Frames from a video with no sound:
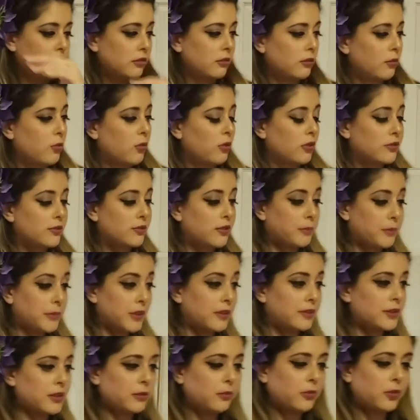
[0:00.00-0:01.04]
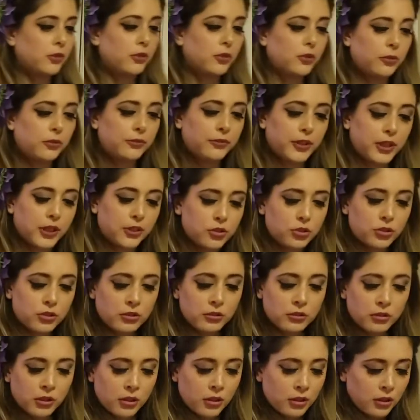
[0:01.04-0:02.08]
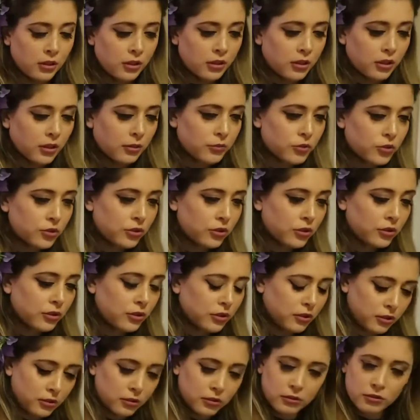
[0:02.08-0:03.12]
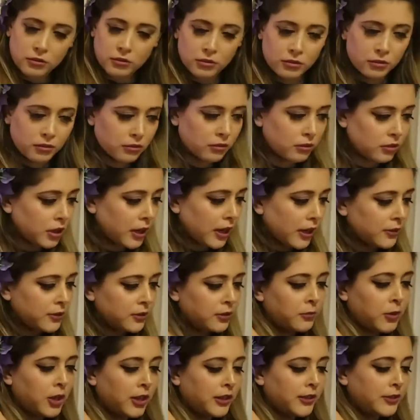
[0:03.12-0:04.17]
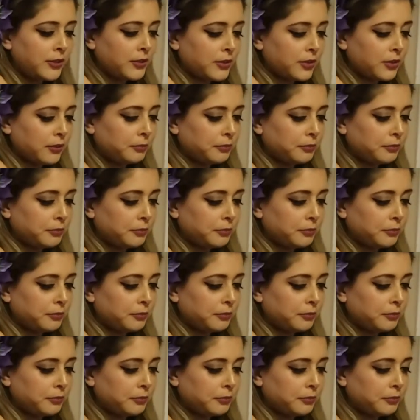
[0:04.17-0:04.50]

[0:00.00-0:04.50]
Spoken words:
or something similar to old fashioned, I'm just gonna add some ice.